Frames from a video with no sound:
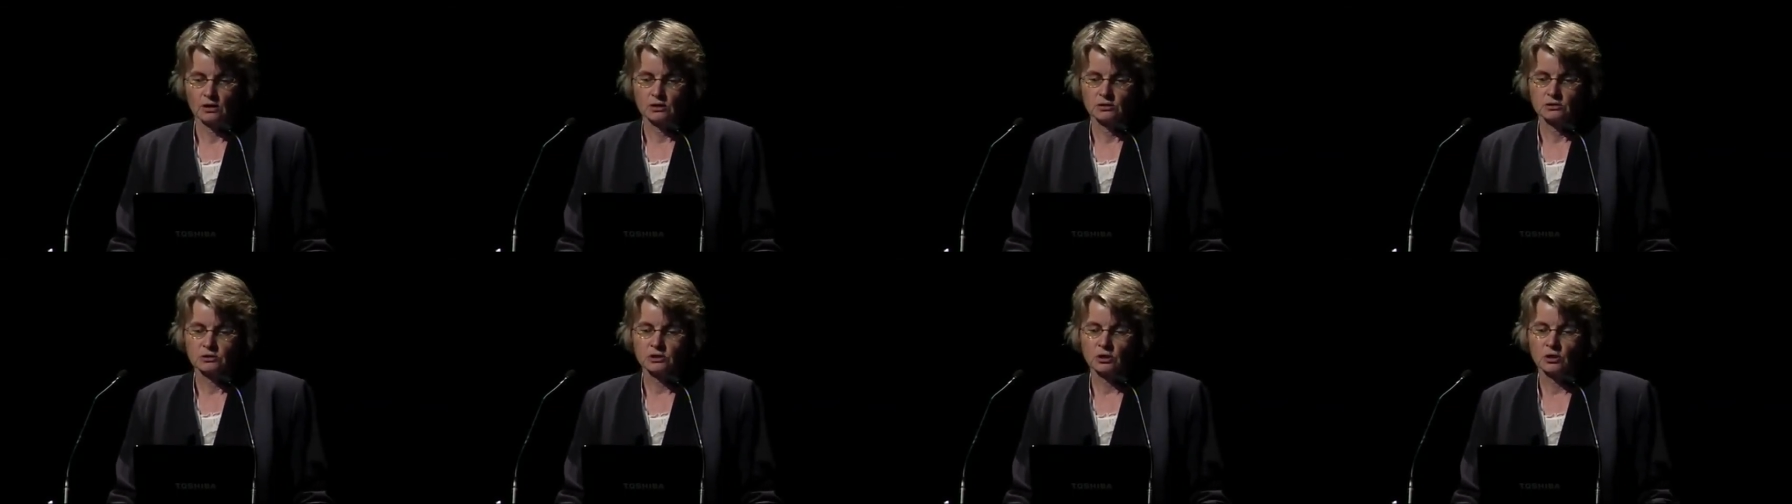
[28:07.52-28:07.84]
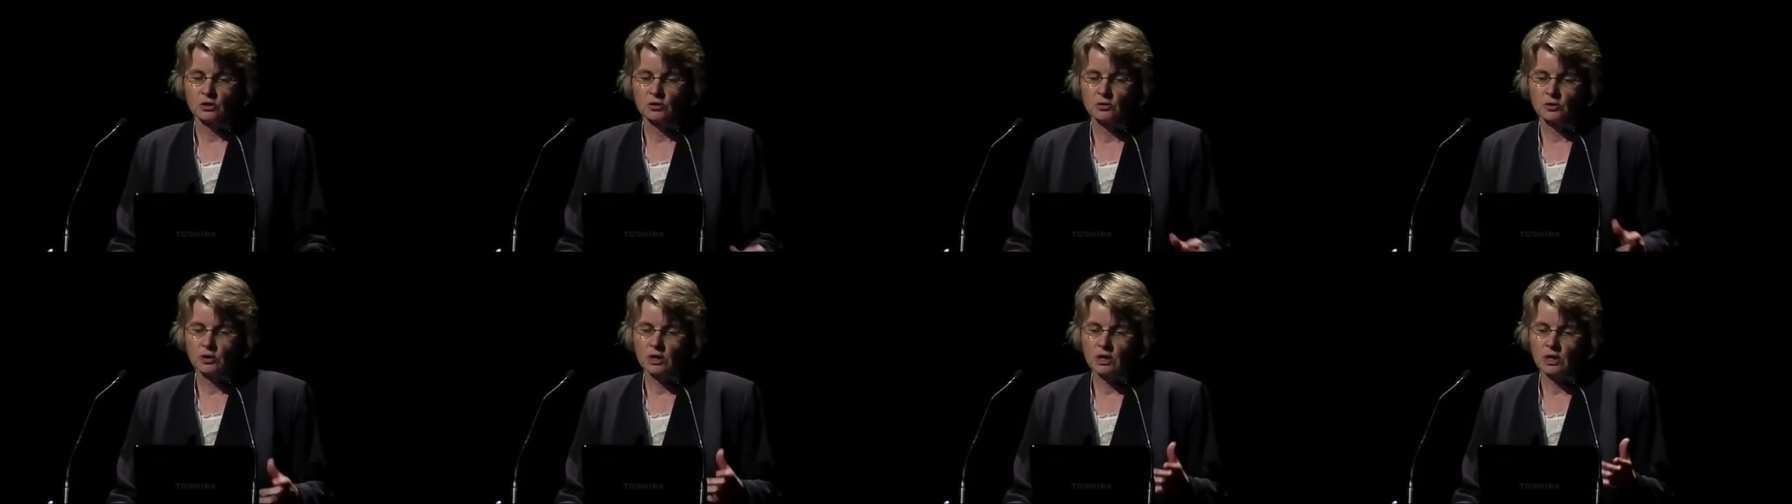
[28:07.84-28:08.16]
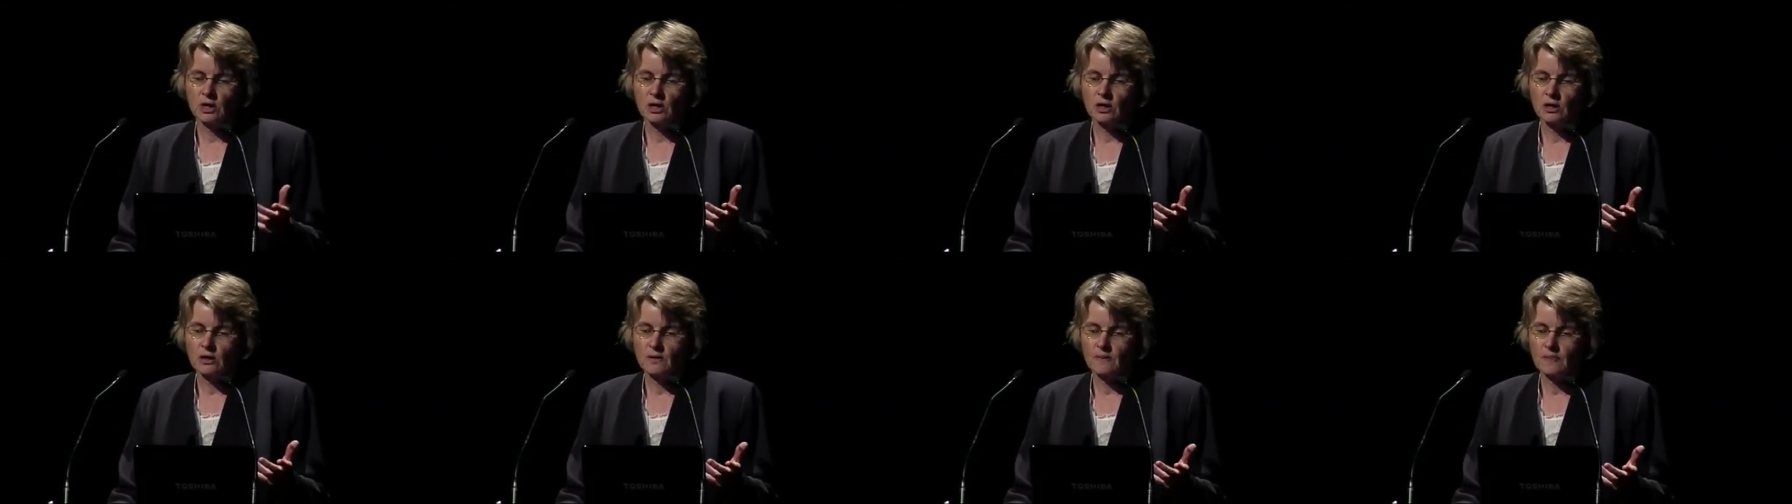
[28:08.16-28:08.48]
So
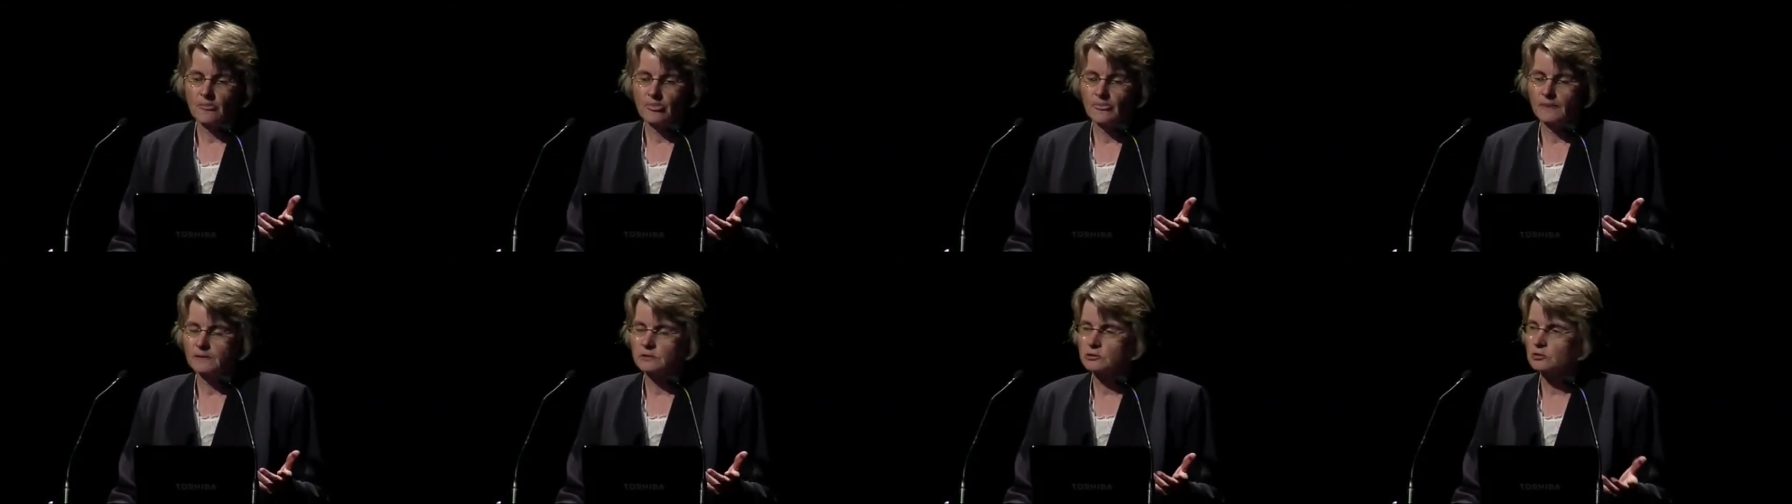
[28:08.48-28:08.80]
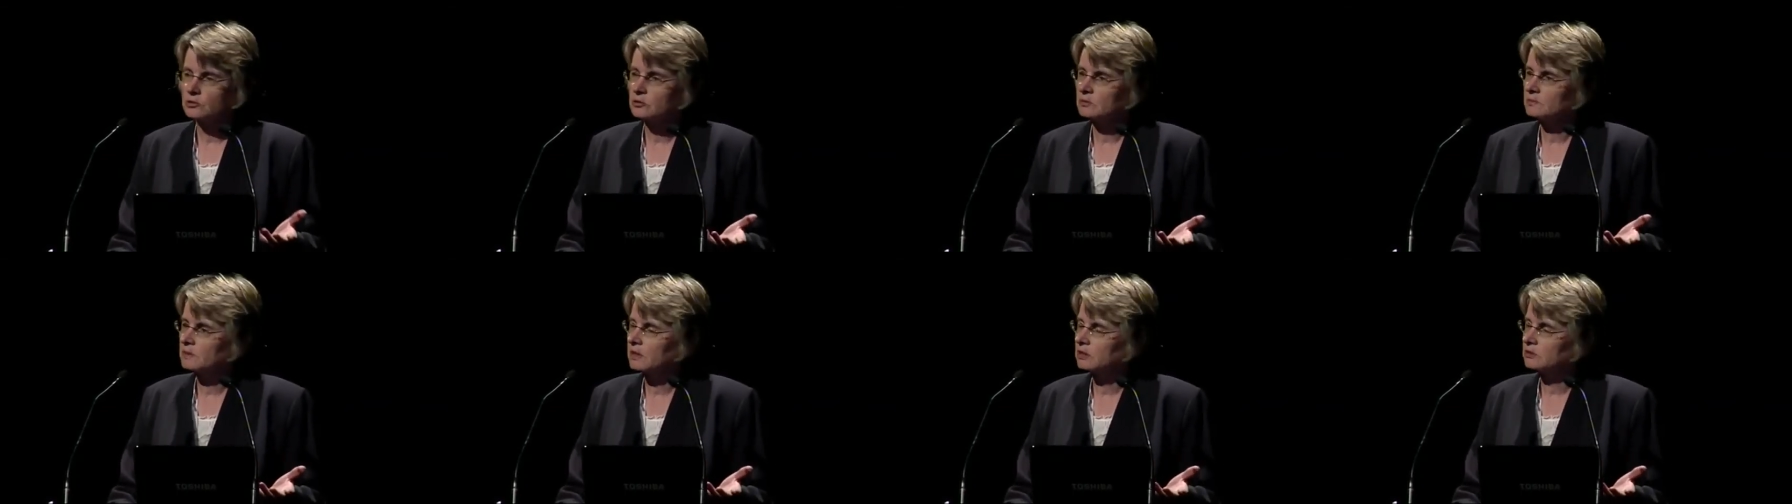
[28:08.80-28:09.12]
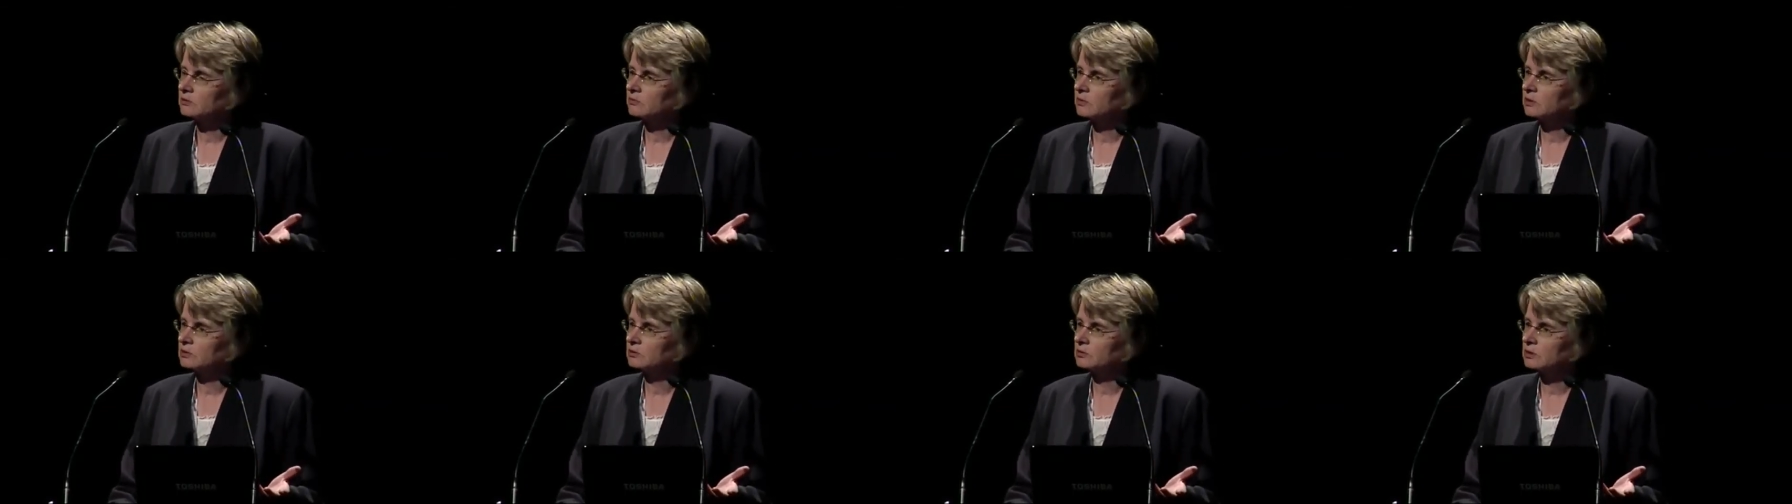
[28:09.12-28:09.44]
talking about
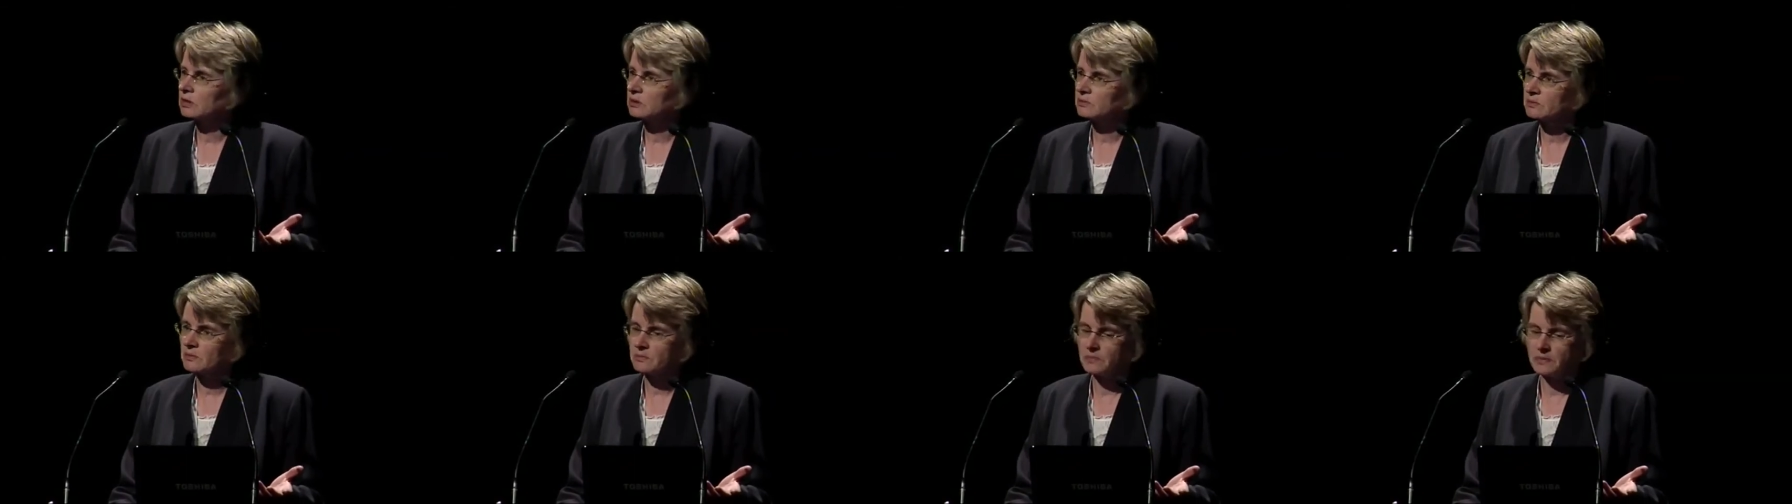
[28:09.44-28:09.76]
the record,